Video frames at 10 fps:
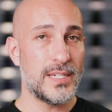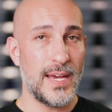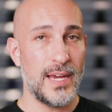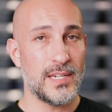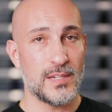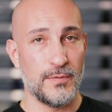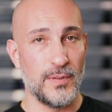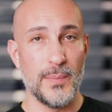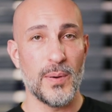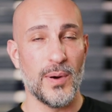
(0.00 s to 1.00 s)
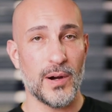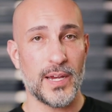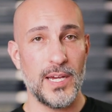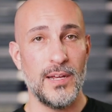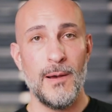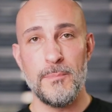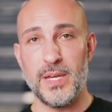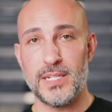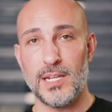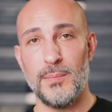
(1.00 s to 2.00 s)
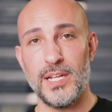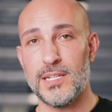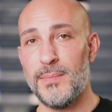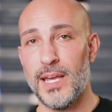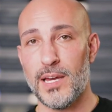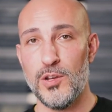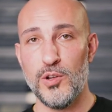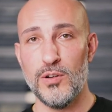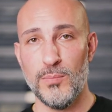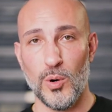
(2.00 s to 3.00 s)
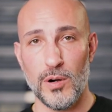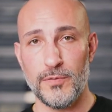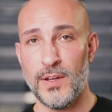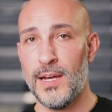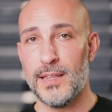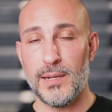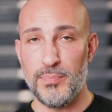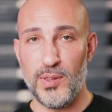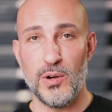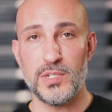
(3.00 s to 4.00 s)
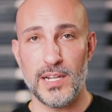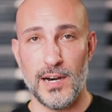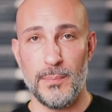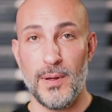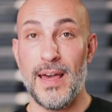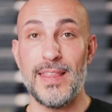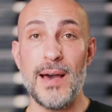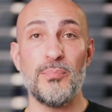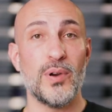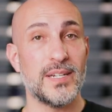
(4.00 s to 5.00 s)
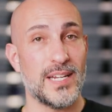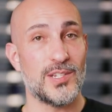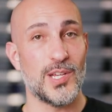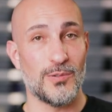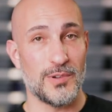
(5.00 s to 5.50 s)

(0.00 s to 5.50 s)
takes to flip a market is somebody to make a new morph that blows it up. And that brings us to the